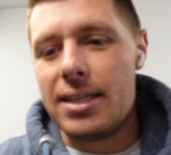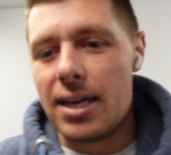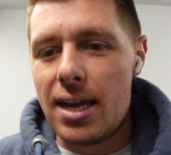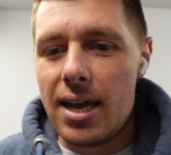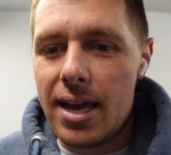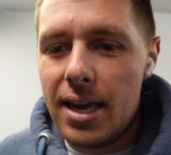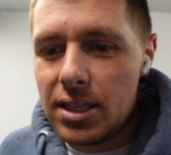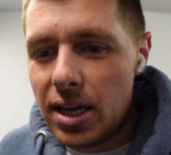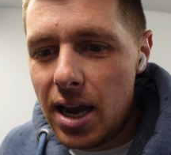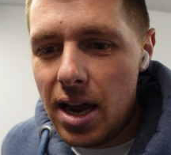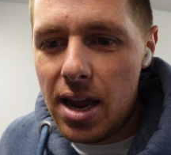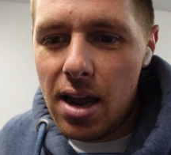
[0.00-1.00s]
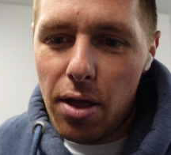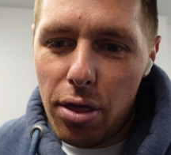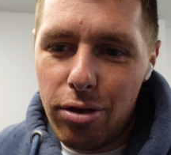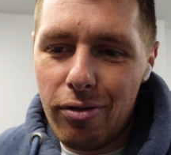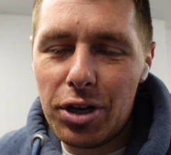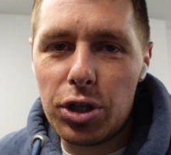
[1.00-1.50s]
it is a
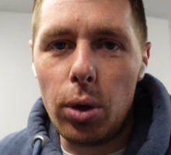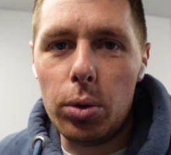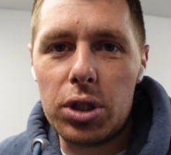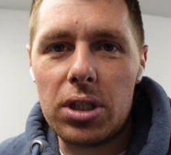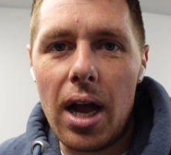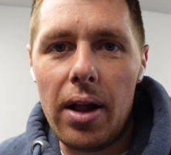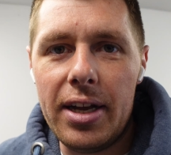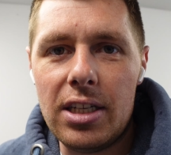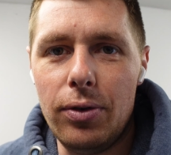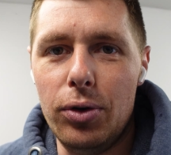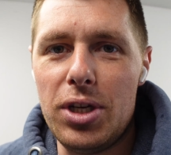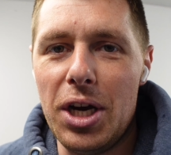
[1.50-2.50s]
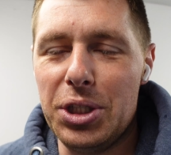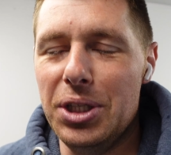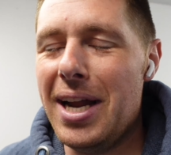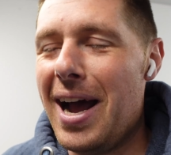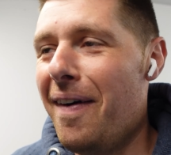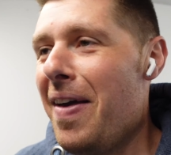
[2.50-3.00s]
threshold style interval session.
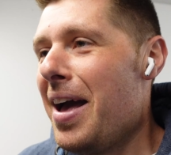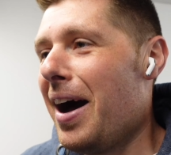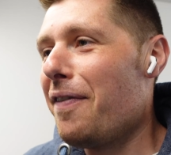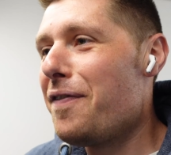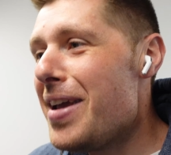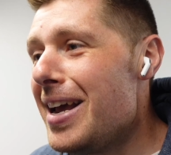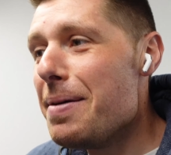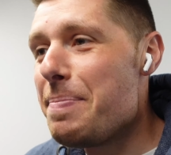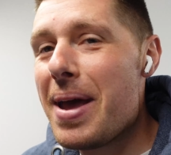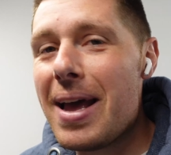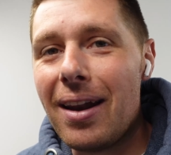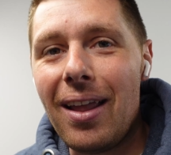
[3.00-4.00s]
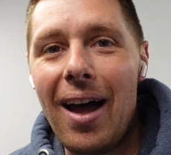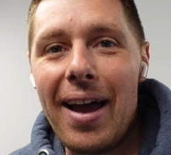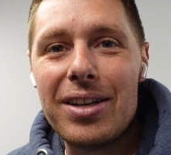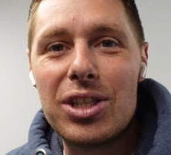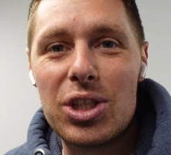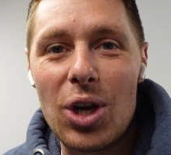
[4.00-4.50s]
Now, I feel a bit
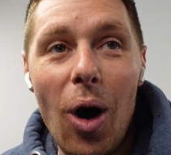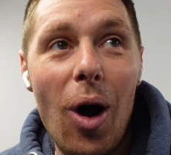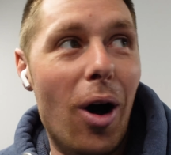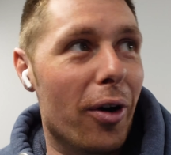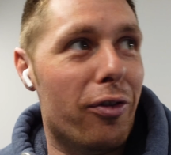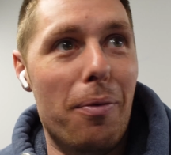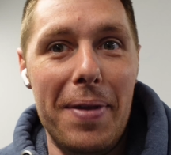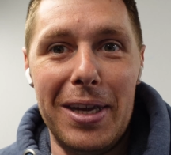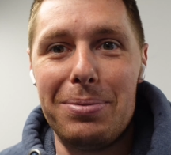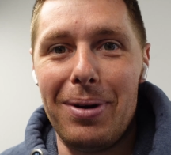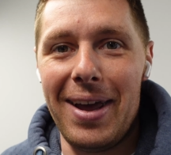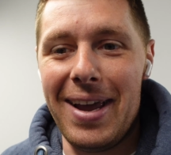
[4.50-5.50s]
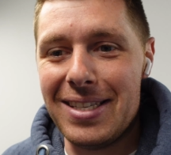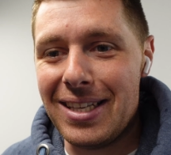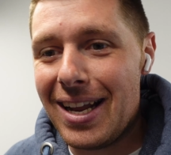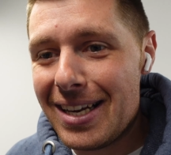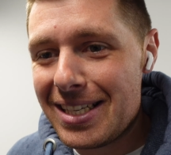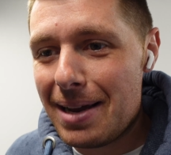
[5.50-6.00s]
like scarred from this place. The
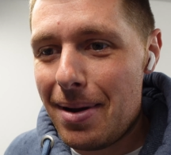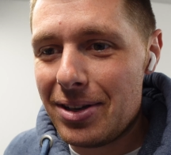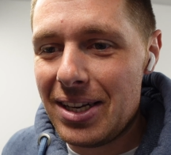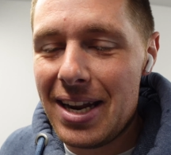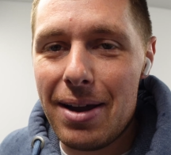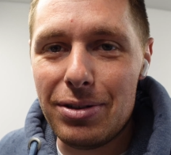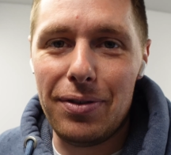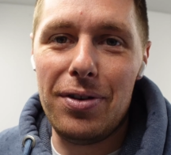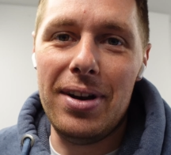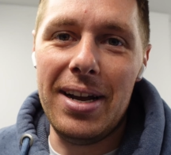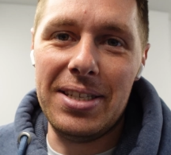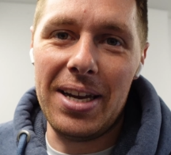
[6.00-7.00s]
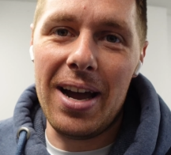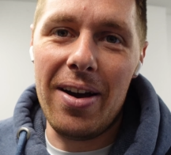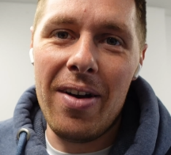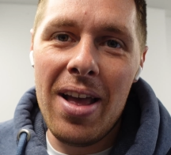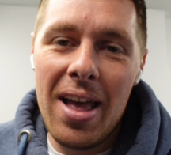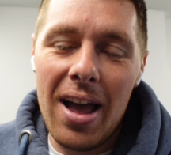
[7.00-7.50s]
last time I was in here was a few days
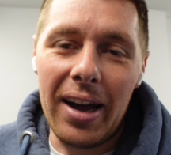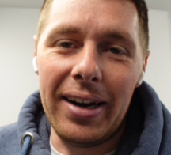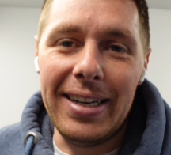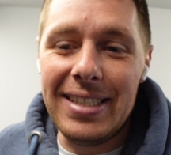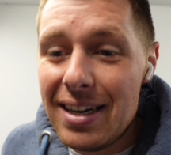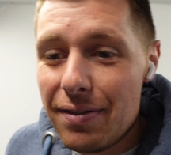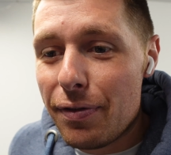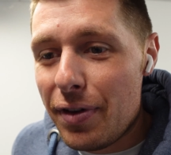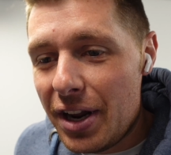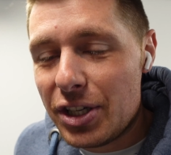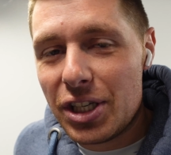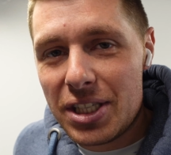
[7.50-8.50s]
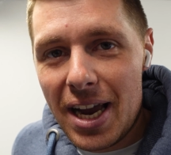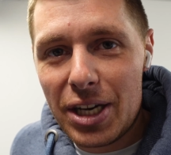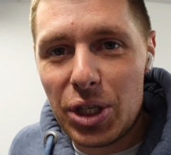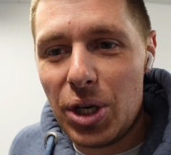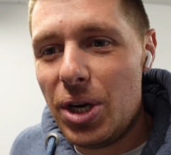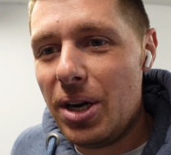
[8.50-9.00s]
ago, and I didn't finish a
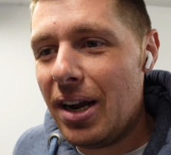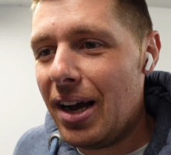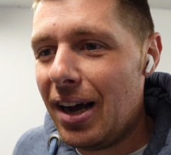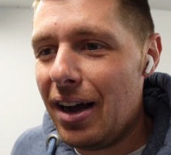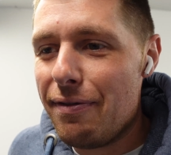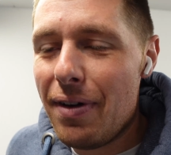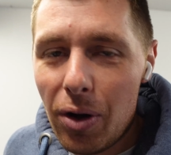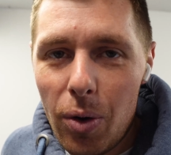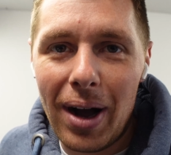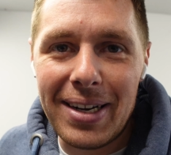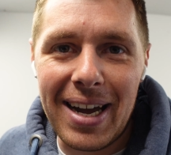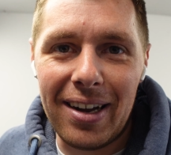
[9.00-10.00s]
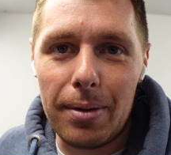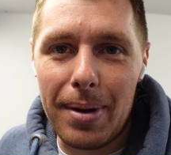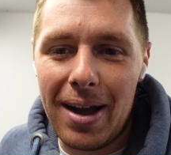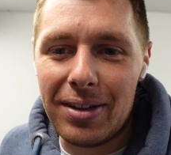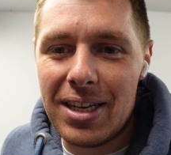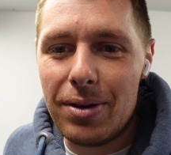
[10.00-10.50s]
session. I felt quite down
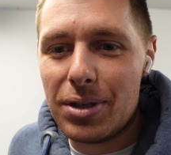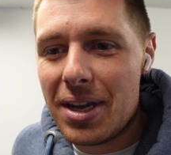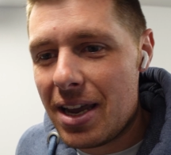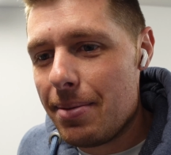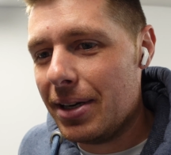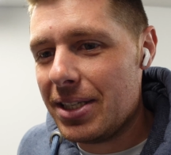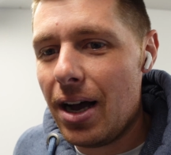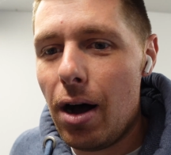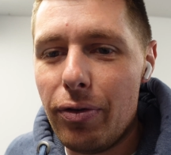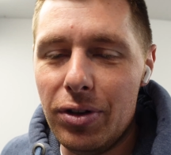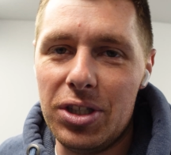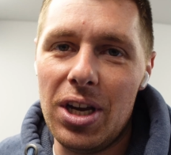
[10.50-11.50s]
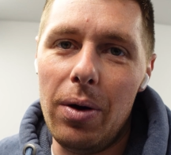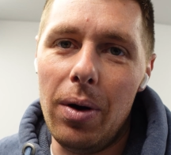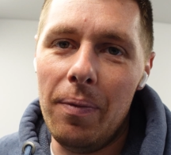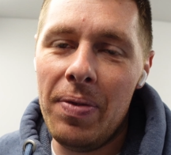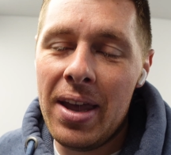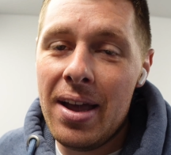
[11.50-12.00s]
about it, was kicking myself and so
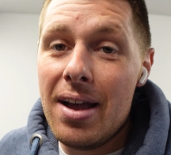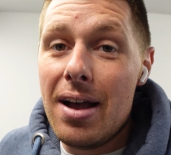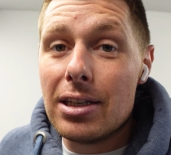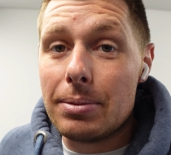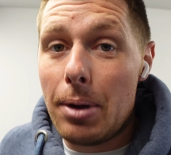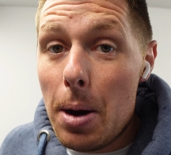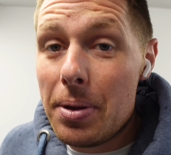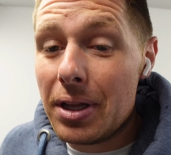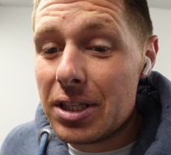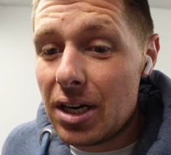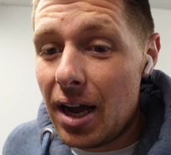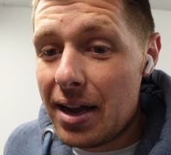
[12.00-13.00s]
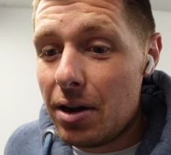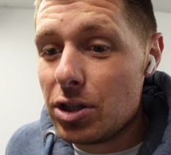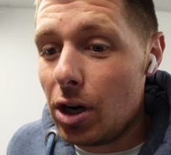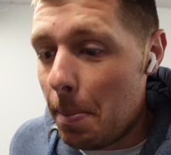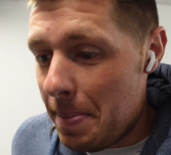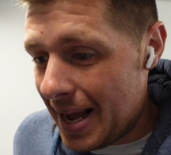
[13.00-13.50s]
on. So I'm hoping that tonight goes a
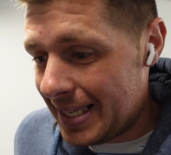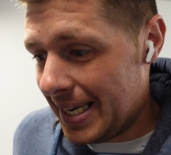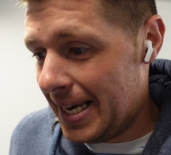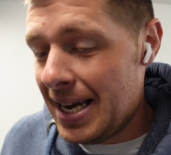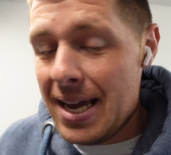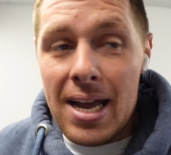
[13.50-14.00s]
lot better.